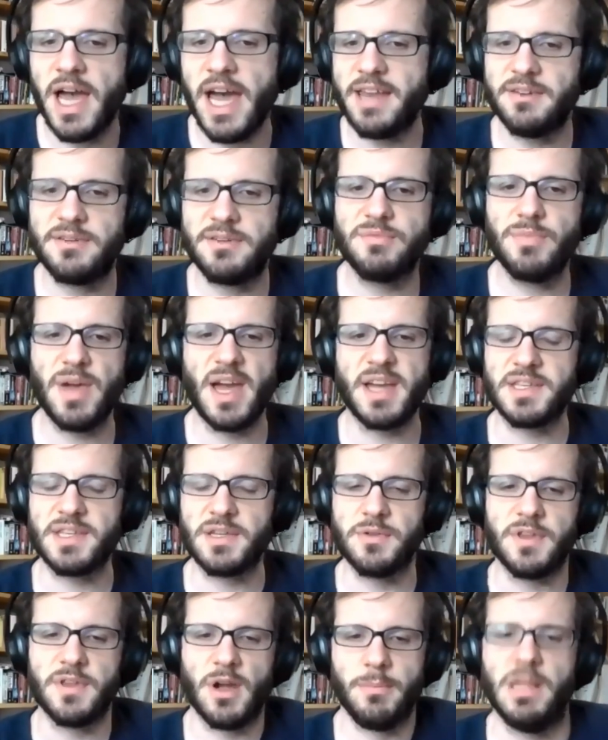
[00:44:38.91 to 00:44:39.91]
and
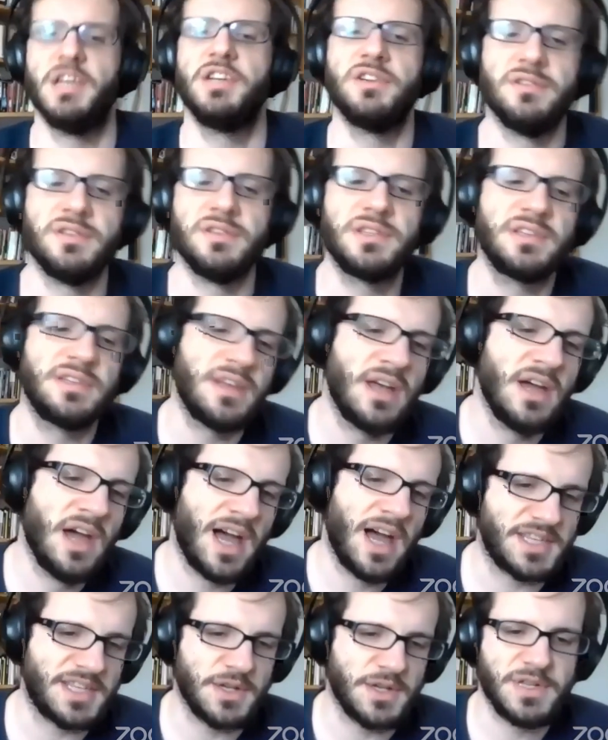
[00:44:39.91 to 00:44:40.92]
execute the completions
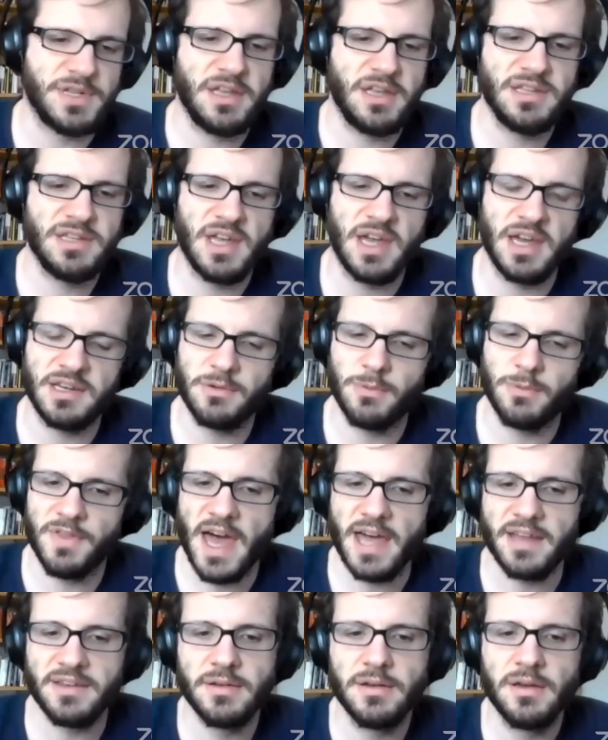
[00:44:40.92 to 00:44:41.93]
associated
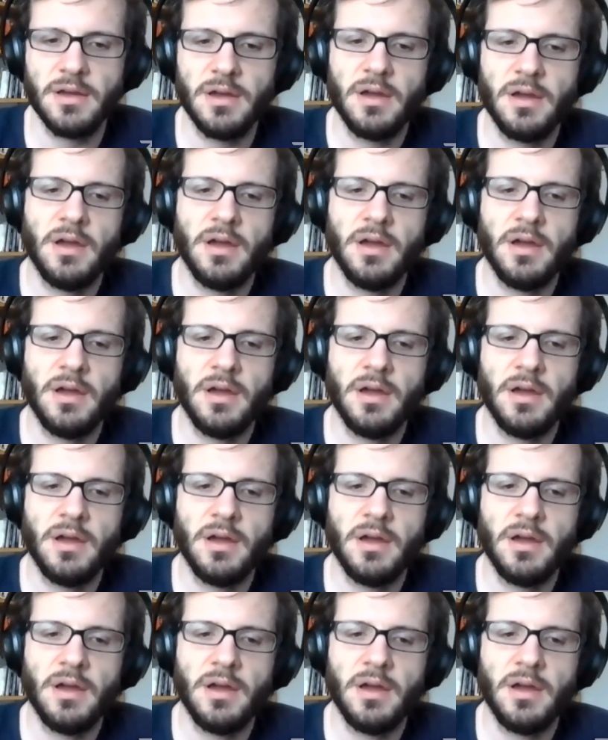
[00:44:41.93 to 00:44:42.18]
with that.